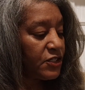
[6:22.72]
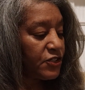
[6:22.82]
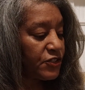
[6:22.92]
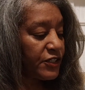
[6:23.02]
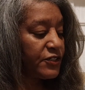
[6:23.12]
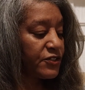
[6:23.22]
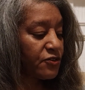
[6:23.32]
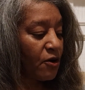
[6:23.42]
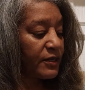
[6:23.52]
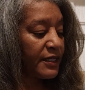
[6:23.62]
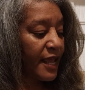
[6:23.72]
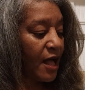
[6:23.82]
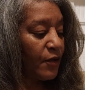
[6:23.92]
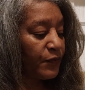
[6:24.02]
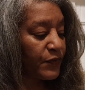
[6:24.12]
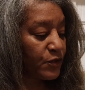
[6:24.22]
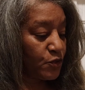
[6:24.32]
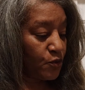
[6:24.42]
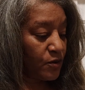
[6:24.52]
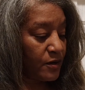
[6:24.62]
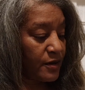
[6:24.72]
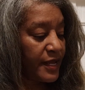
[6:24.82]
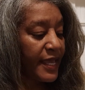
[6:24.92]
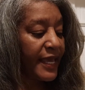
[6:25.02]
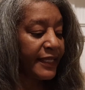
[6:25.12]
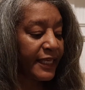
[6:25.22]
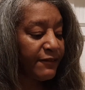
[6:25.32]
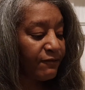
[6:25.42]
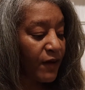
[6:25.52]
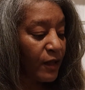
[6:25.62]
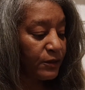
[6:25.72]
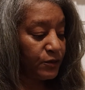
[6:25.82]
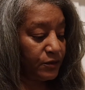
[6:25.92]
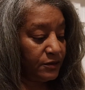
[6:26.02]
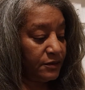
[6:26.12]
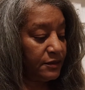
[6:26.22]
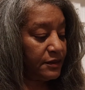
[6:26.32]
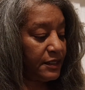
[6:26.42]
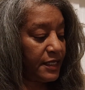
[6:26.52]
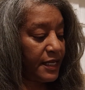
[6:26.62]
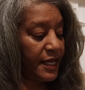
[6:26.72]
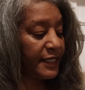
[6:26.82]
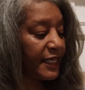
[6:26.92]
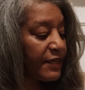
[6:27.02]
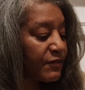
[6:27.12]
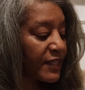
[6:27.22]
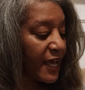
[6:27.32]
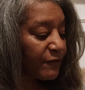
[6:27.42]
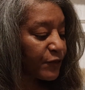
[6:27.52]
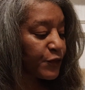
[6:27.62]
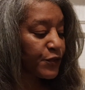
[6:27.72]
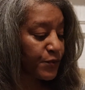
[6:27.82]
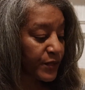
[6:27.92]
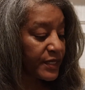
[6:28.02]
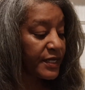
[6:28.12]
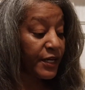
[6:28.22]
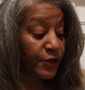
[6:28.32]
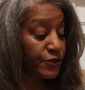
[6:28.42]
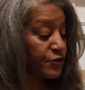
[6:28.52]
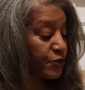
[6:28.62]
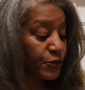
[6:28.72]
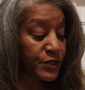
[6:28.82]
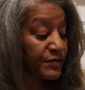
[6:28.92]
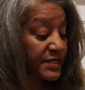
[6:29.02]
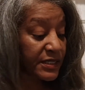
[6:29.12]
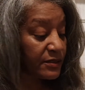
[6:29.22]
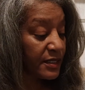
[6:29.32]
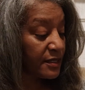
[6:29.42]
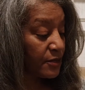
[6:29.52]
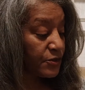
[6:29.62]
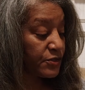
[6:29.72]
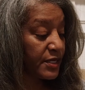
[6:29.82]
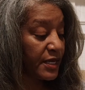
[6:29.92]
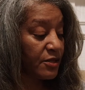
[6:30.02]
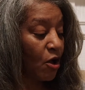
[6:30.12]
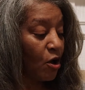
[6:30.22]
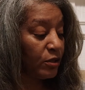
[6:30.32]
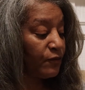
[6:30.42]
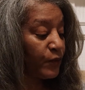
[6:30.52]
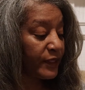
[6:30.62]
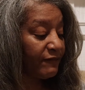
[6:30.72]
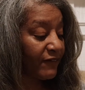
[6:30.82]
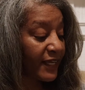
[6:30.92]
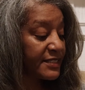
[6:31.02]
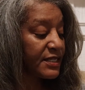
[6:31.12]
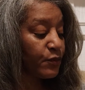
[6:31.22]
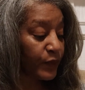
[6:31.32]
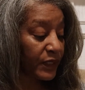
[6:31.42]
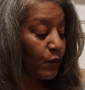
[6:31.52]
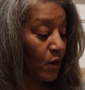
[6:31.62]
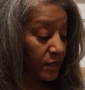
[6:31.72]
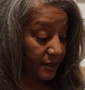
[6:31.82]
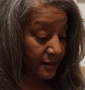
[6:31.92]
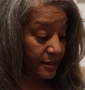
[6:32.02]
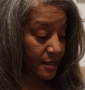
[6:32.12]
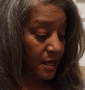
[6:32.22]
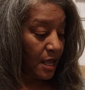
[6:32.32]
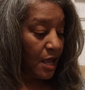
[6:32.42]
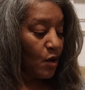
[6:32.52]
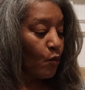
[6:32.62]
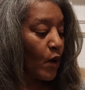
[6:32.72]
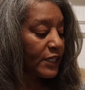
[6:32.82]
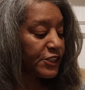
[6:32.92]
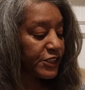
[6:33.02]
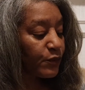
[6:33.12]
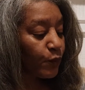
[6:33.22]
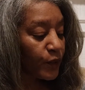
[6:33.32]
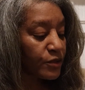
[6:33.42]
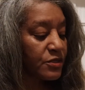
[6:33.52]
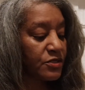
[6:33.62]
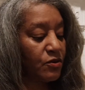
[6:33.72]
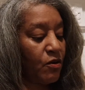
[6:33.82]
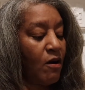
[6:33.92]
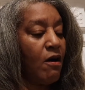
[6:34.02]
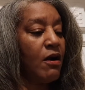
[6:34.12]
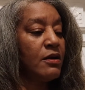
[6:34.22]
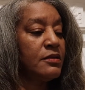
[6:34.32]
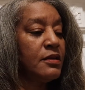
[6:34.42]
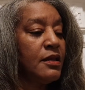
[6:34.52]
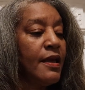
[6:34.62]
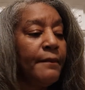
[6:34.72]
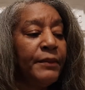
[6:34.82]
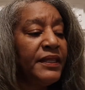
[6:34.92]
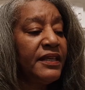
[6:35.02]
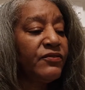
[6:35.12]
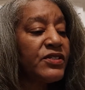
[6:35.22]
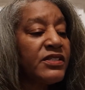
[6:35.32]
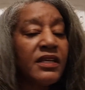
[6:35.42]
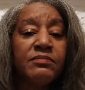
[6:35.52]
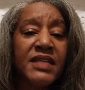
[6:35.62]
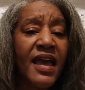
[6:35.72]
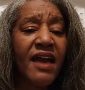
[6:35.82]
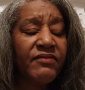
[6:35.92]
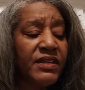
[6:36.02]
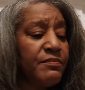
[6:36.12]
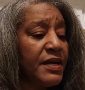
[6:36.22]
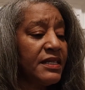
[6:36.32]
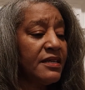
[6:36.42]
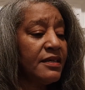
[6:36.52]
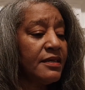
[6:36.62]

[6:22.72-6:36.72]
She'd started out the door, and he followed. And even after 3 years, Joseph still didn't understand all of what Fancy really wanted. Why she worked so hard, but never seemed to have any money.